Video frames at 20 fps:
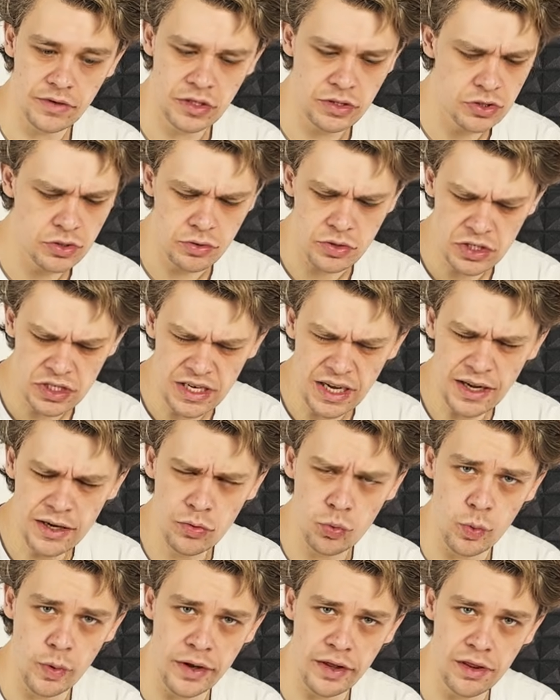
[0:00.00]
To
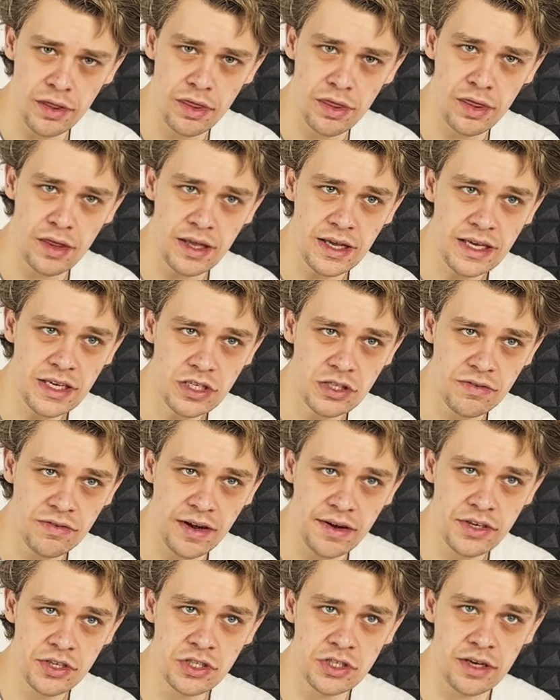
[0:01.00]
start with, each
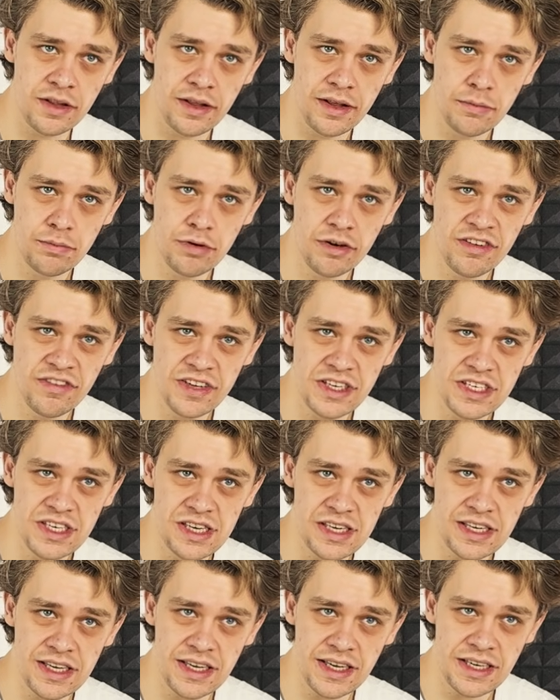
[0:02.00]
function that
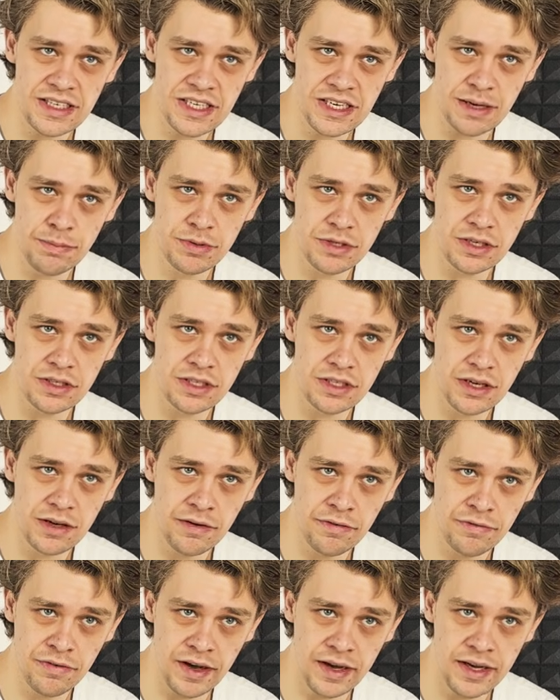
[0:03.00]
previously accepted a
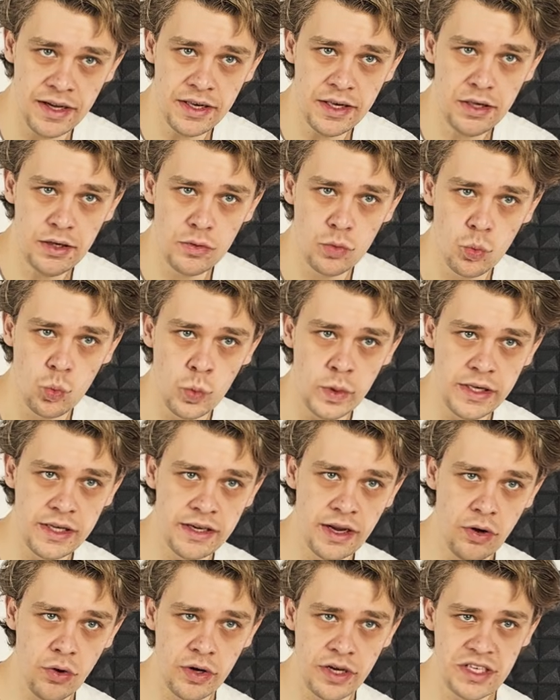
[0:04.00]
file will
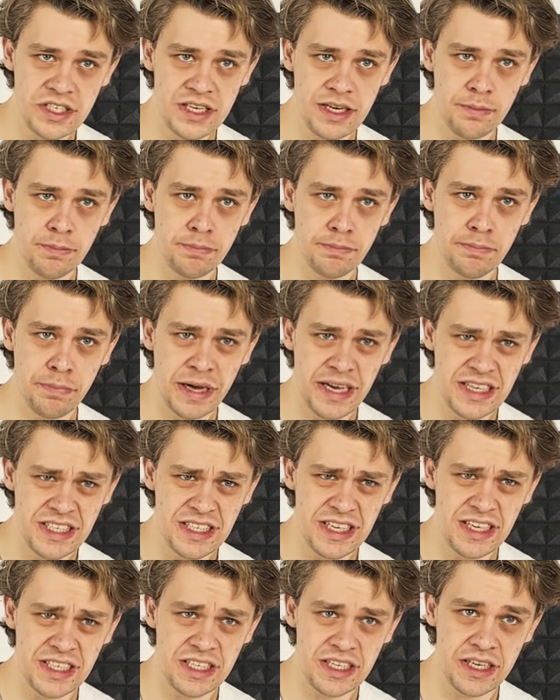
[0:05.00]
now accept byte
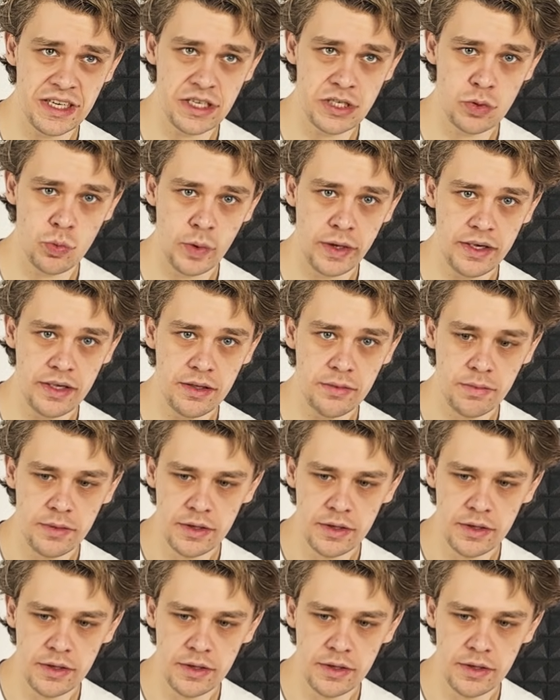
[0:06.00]
data as well.